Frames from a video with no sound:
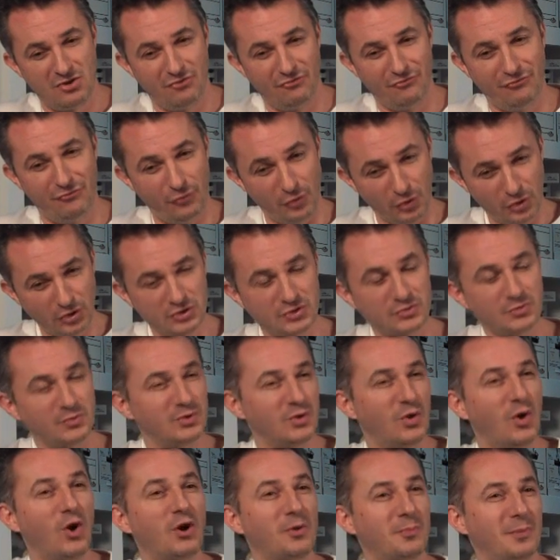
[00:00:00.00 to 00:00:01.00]
virtual
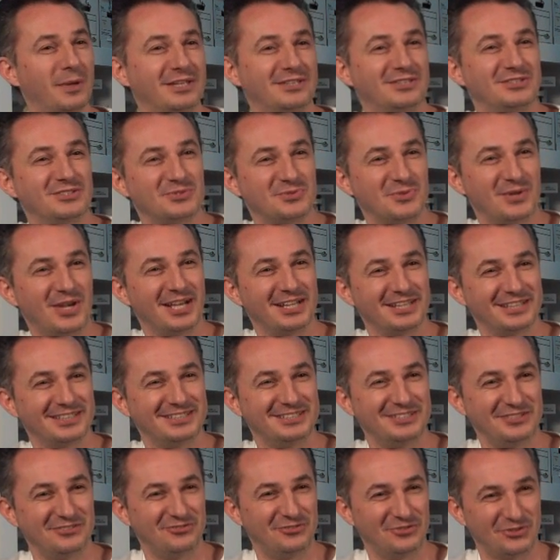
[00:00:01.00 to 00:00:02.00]
augmented
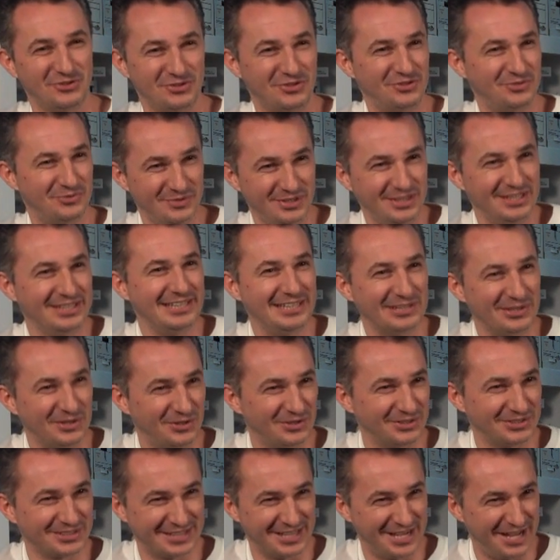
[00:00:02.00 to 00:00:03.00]
reality for a really
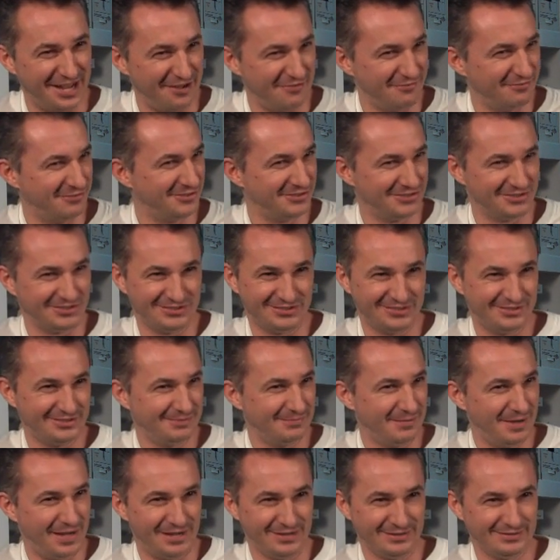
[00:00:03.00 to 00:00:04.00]
long time, for
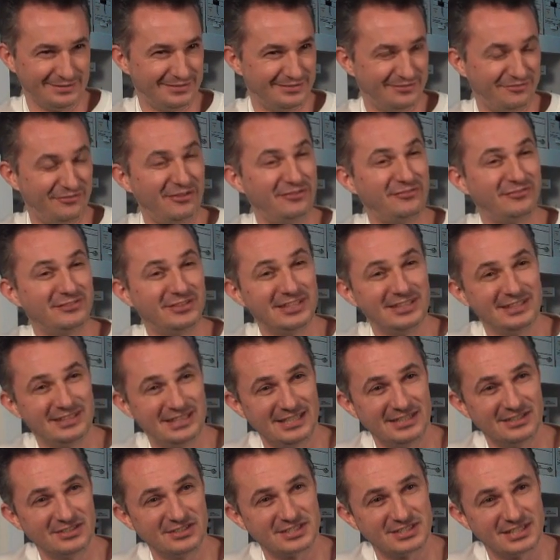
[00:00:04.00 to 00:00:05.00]
about 15
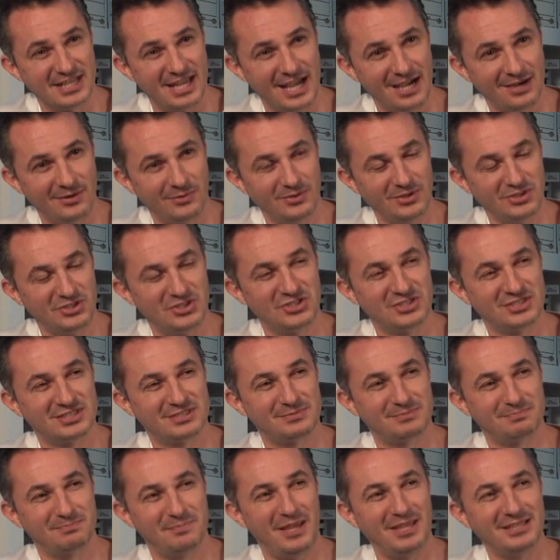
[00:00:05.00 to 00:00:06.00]
years now, which is
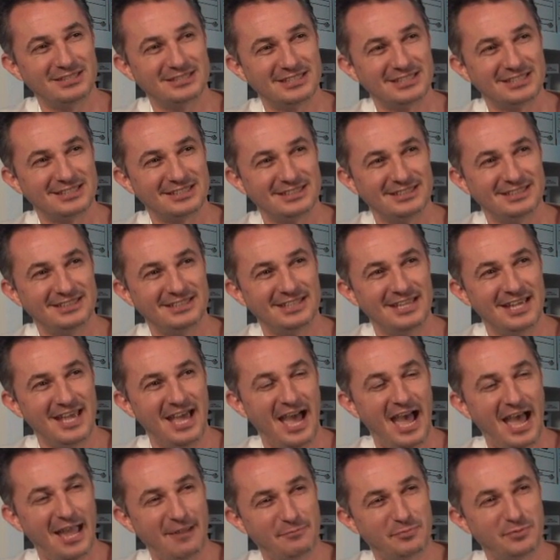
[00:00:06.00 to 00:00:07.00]
basically
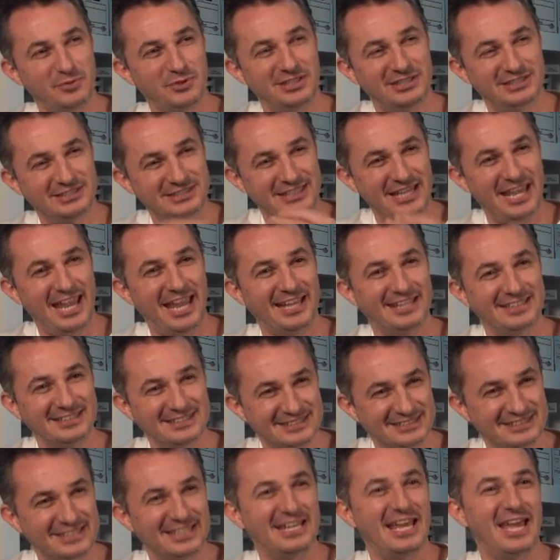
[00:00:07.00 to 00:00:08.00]
I pretend
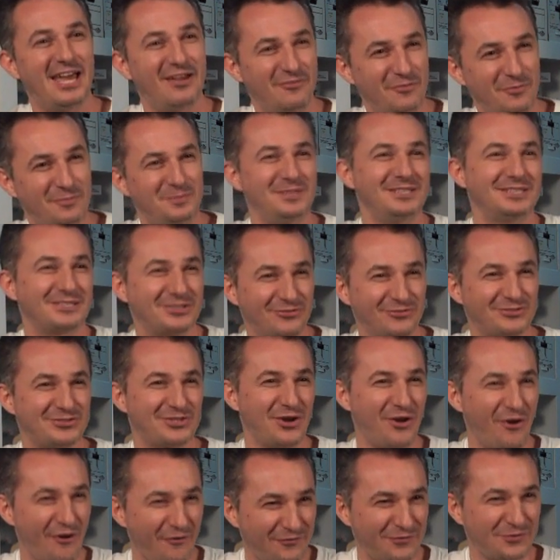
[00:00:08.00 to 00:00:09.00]
that I have a piece of
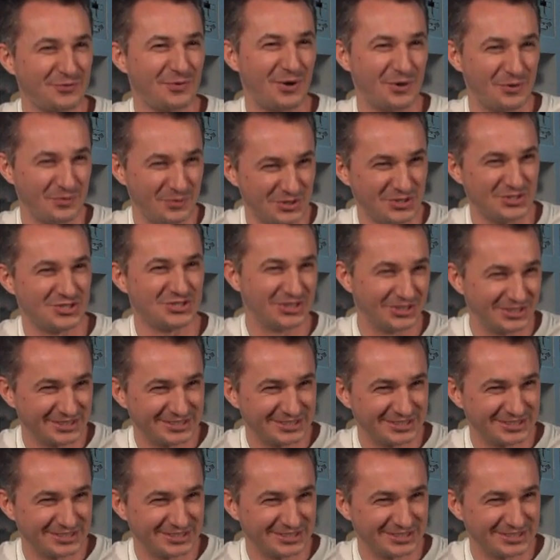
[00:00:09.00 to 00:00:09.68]
software which does